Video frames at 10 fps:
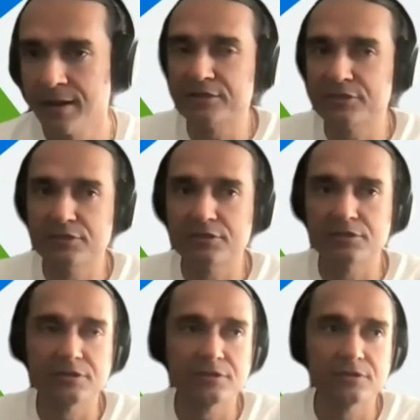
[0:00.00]

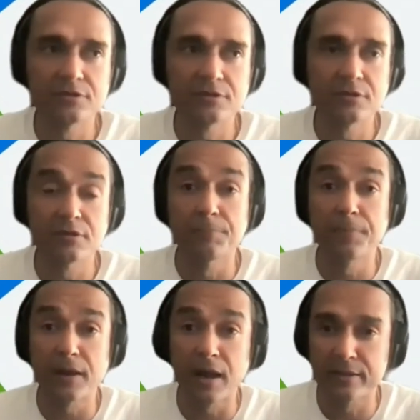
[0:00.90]
Ash uh,
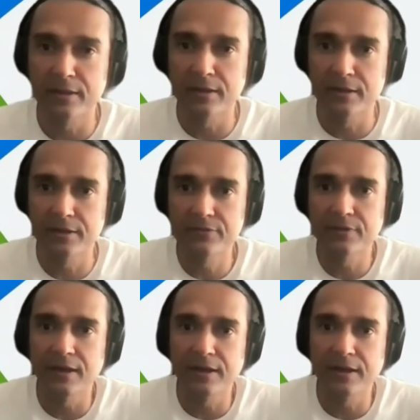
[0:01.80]
Ranpar, I think it is,